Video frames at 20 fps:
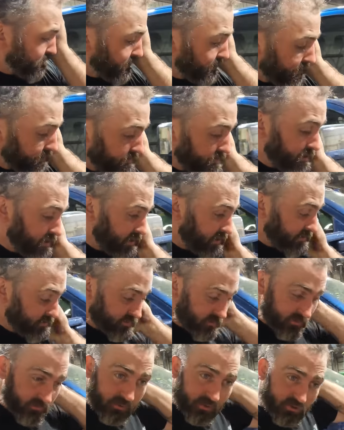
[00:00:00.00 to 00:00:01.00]
and uh,
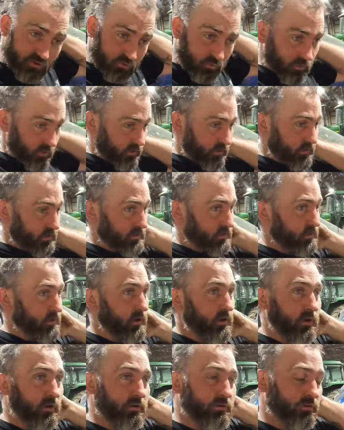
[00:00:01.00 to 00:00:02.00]
did a bunch of work.
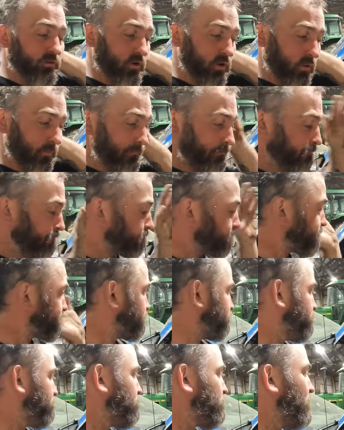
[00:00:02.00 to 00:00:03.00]
So
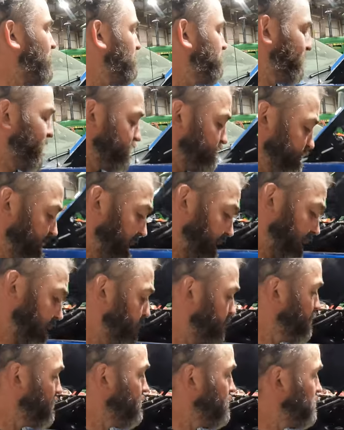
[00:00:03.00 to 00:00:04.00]
big shout out.